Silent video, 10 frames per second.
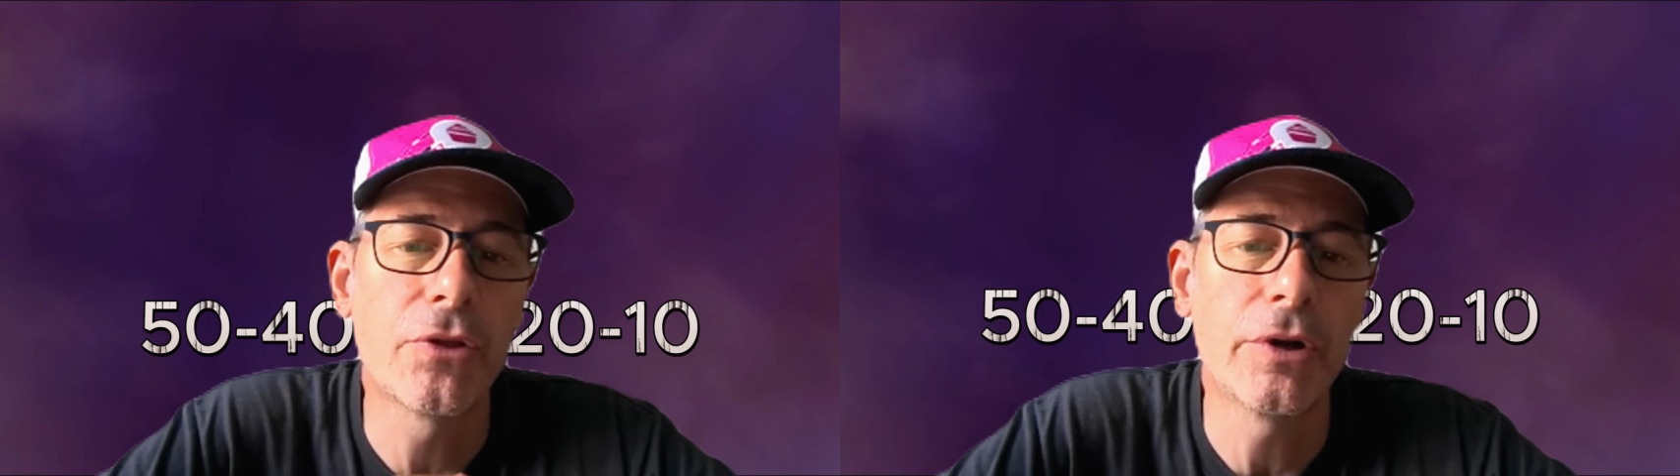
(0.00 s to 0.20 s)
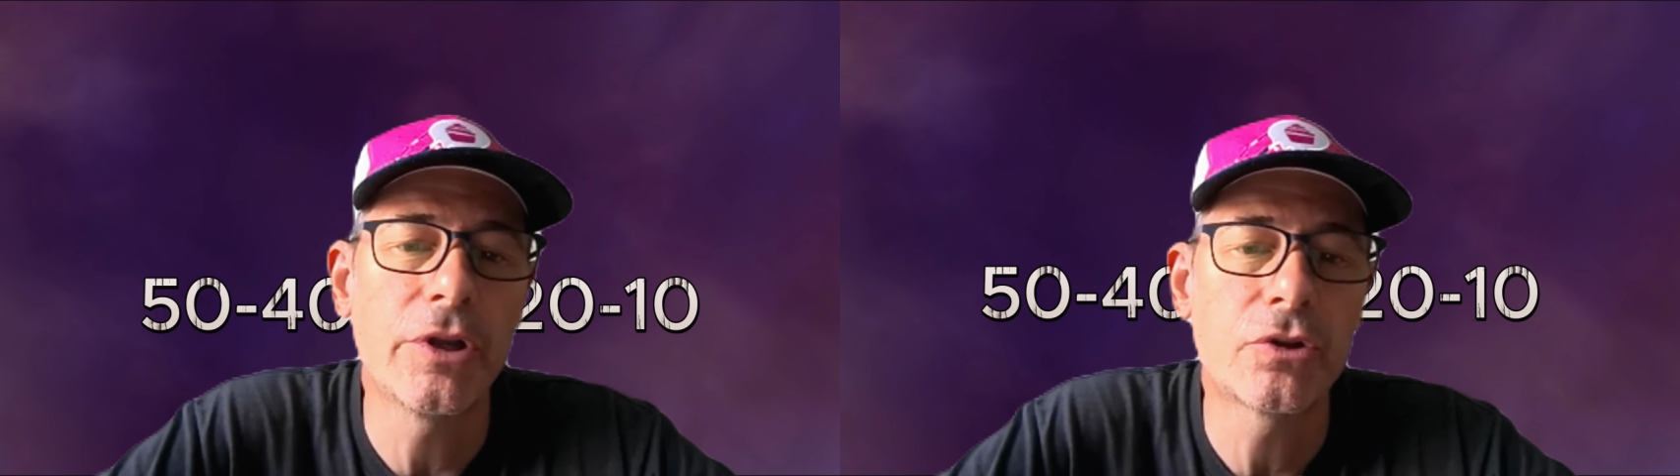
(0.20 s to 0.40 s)

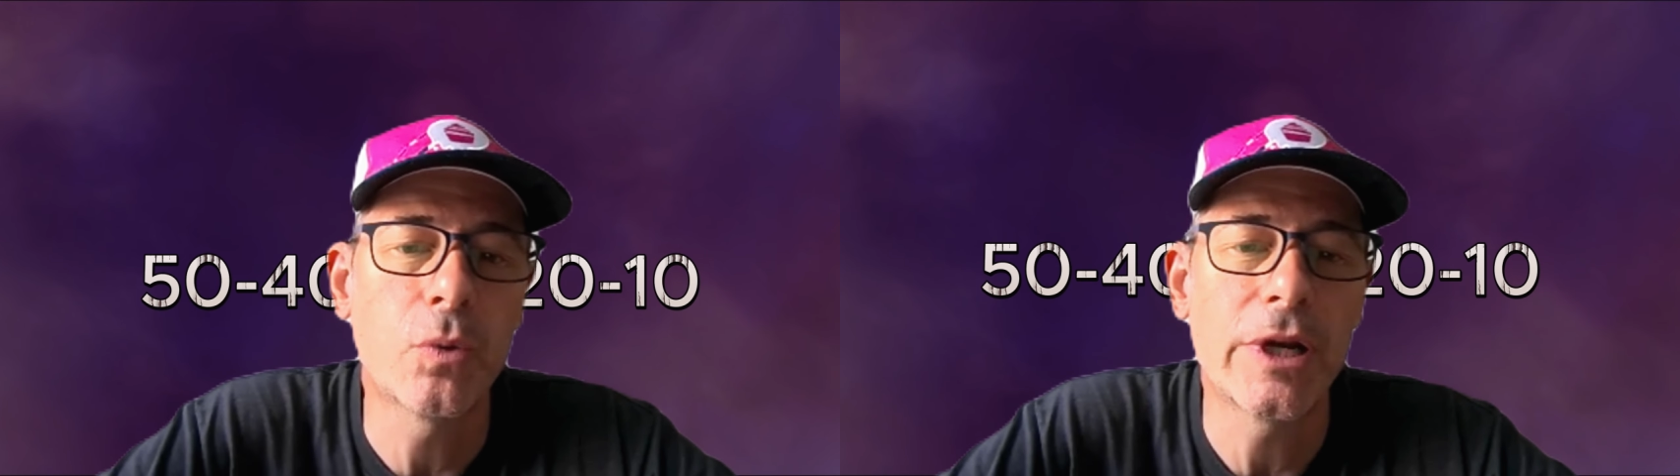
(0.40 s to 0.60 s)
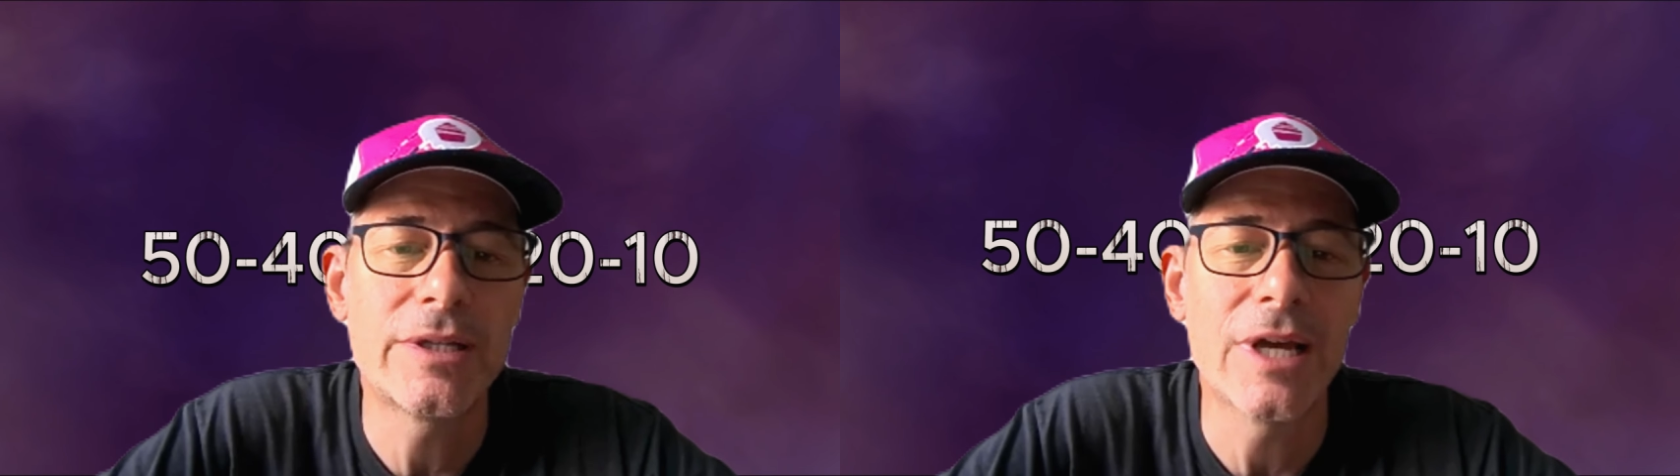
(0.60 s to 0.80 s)
30,
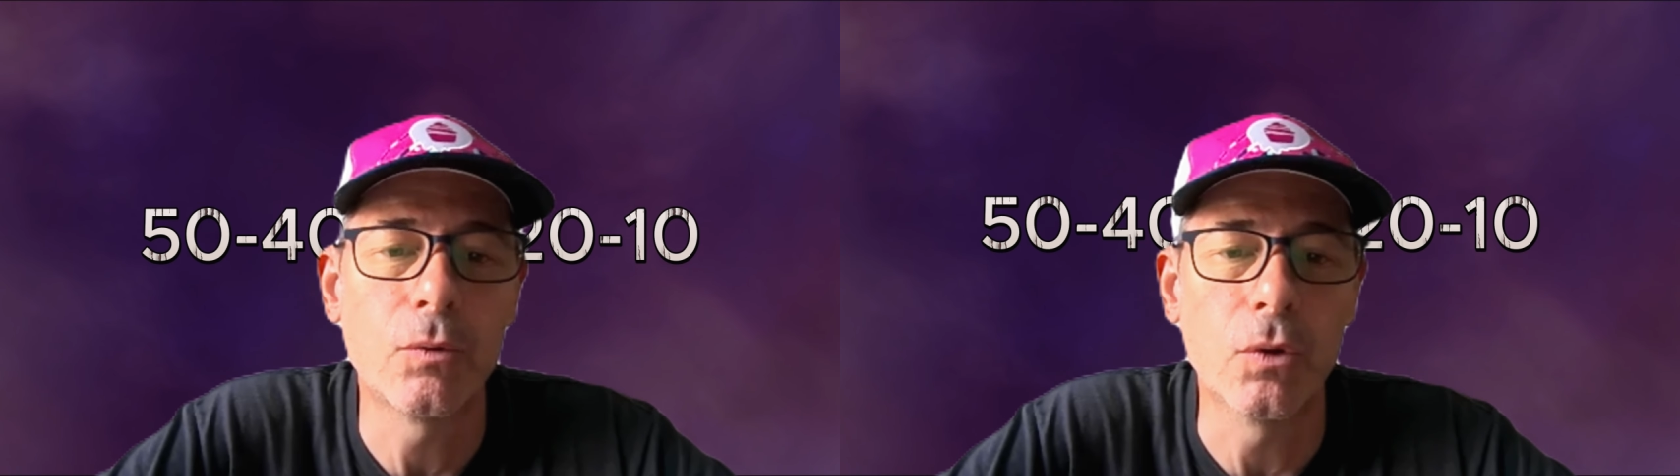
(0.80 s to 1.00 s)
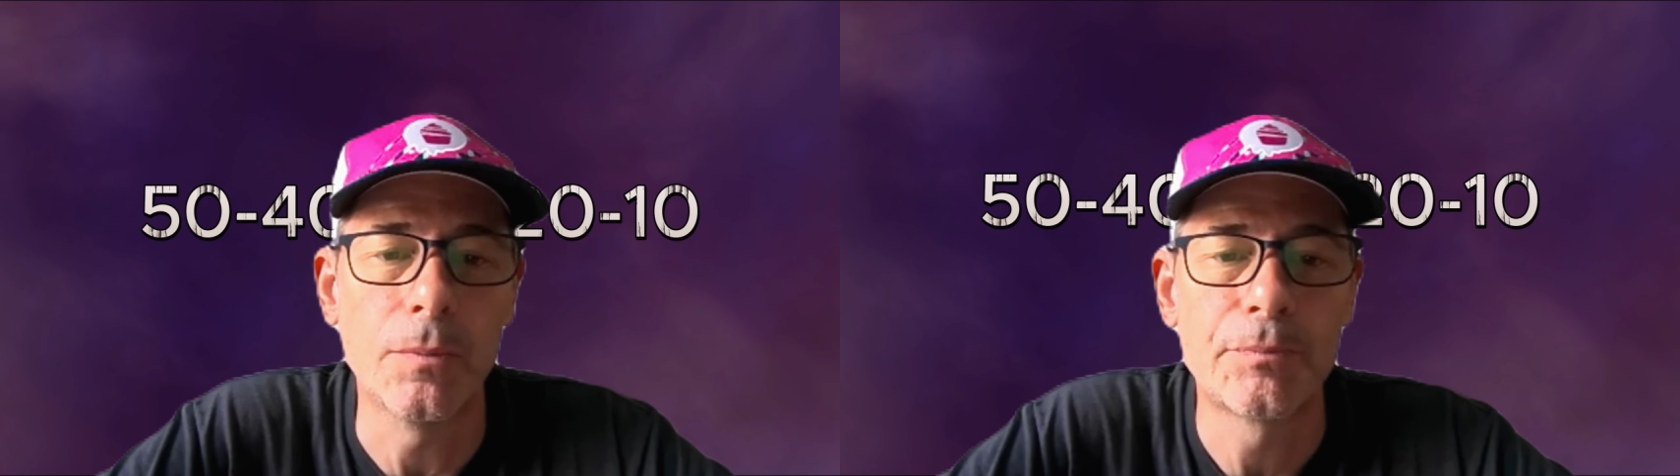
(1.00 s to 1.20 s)
20,
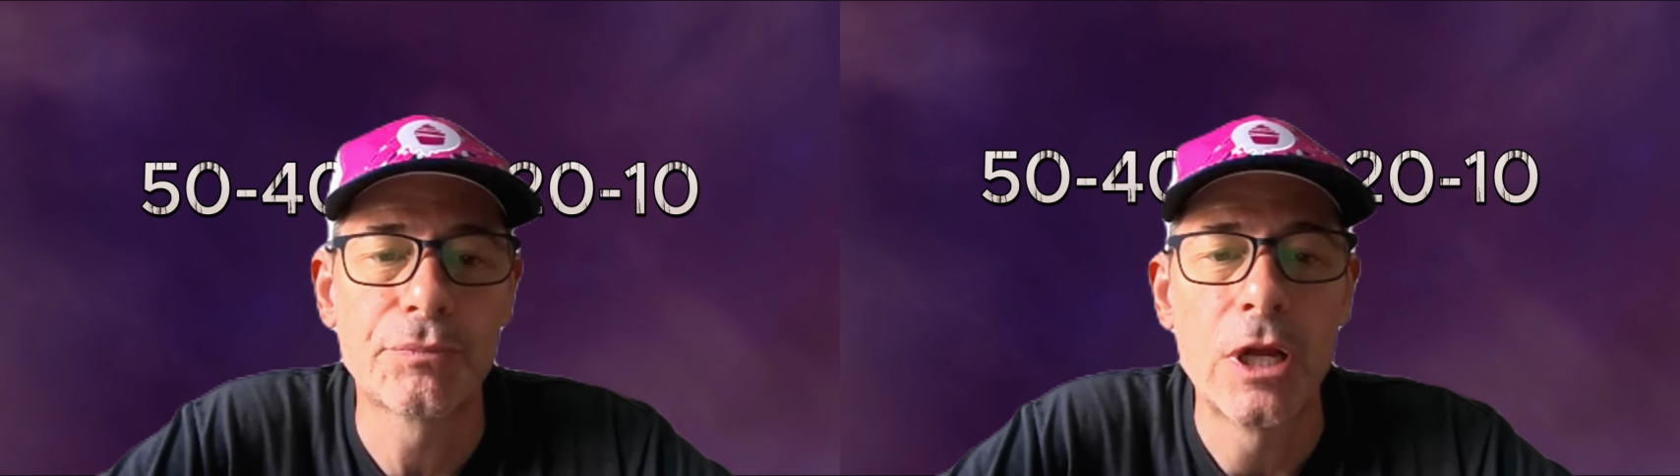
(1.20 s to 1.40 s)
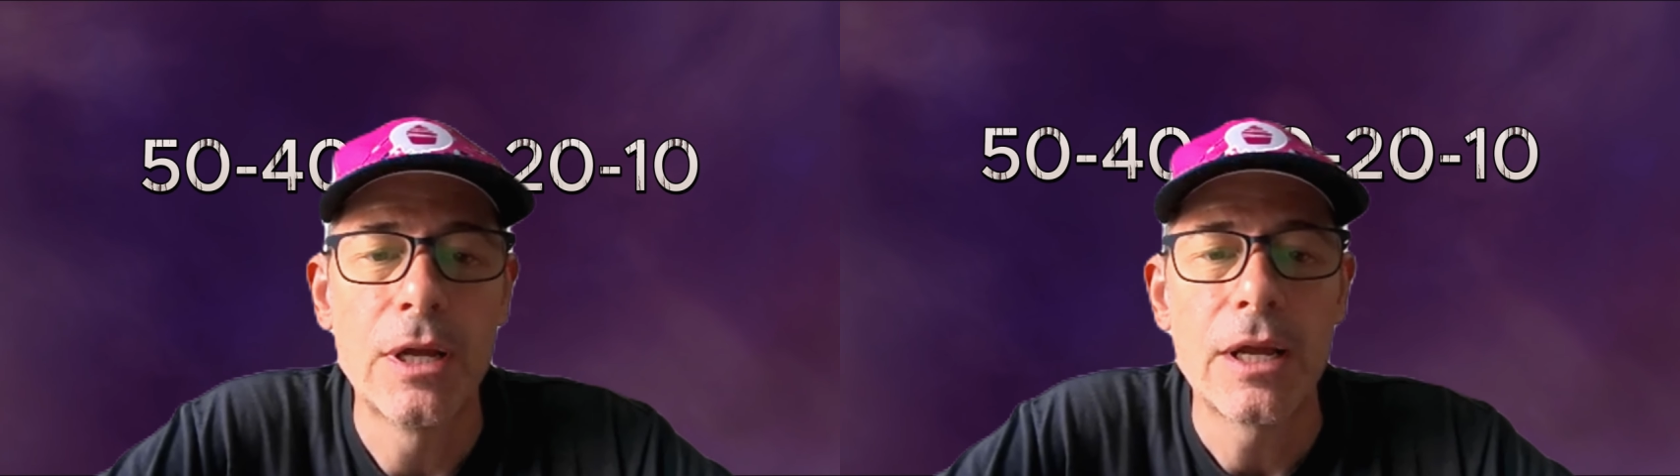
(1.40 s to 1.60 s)
10 rule.